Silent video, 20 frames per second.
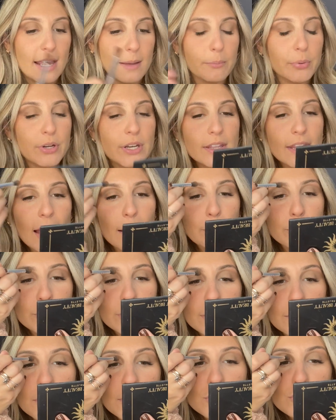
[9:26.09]
I'm putting that
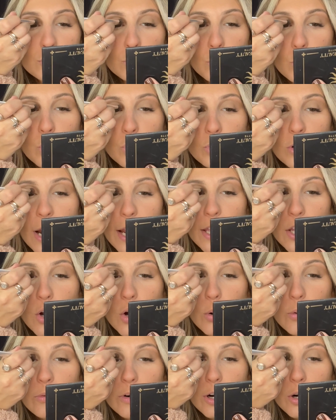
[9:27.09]
pretty much right
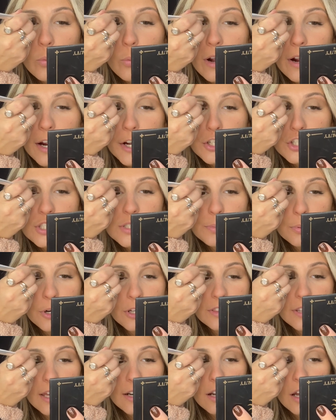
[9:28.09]
over where I just
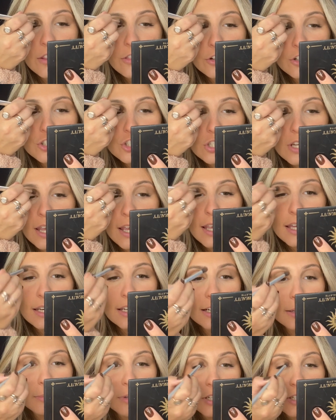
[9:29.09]
put that other shade,
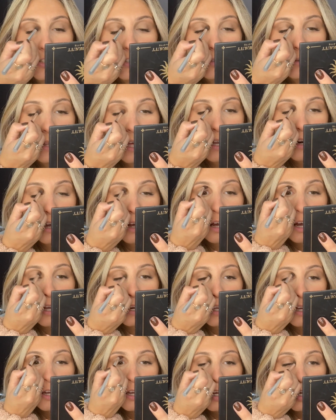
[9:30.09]
and I'm gonna do that
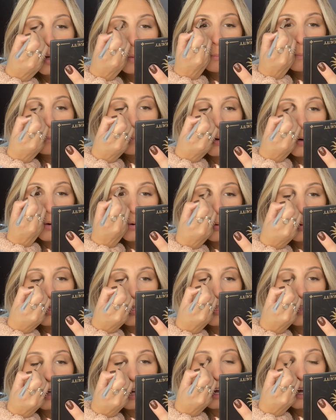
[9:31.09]
on
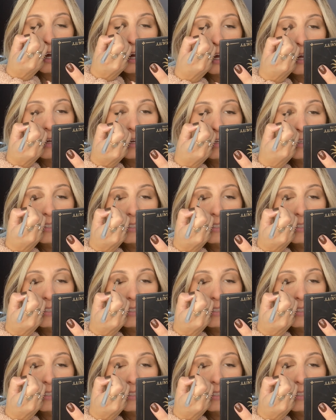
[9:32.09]
both eyes.